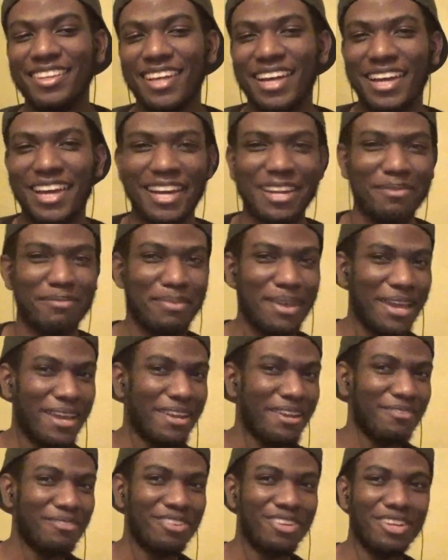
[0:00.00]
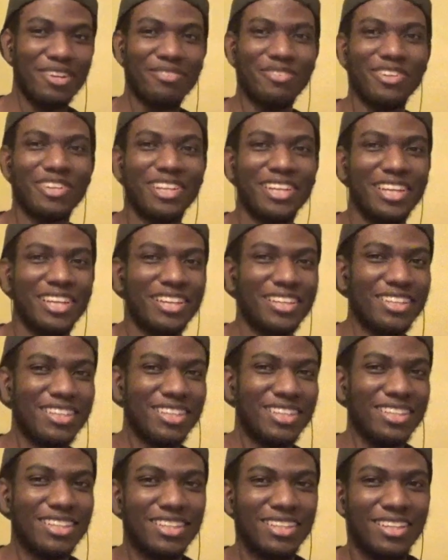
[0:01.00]
I got a pattern every lace.
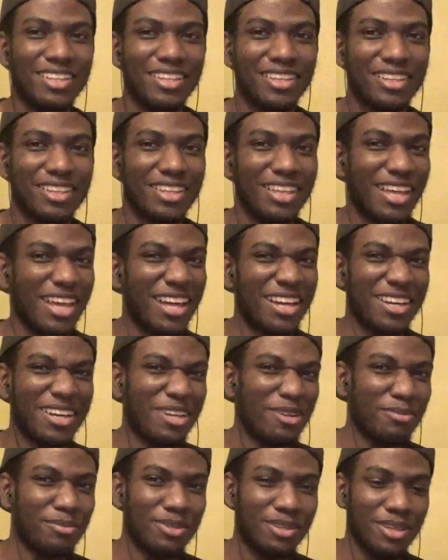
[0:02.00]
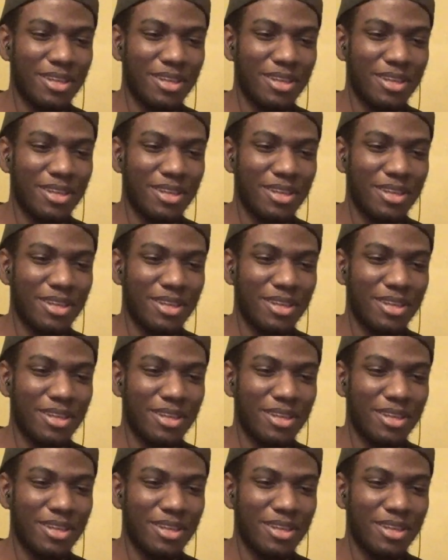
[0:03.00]
I got it